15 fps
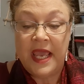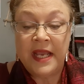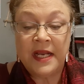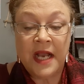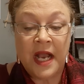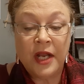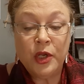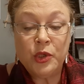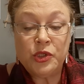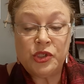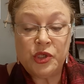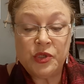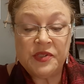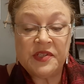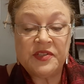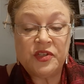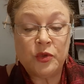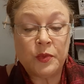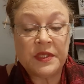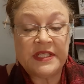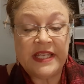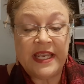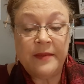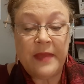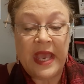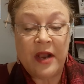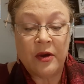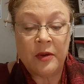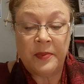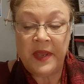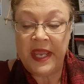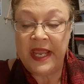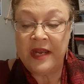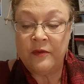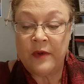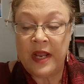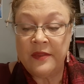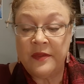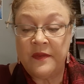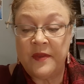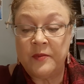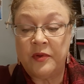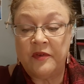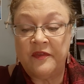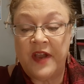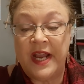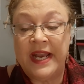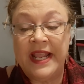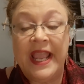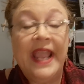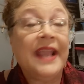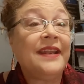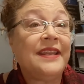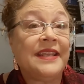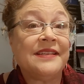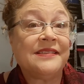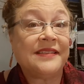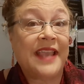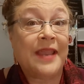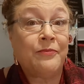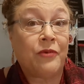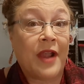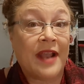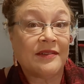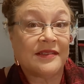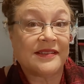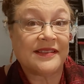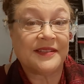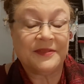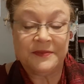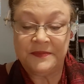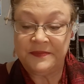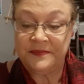a God who chooses to redeem our pain rather than providing handy escape routes.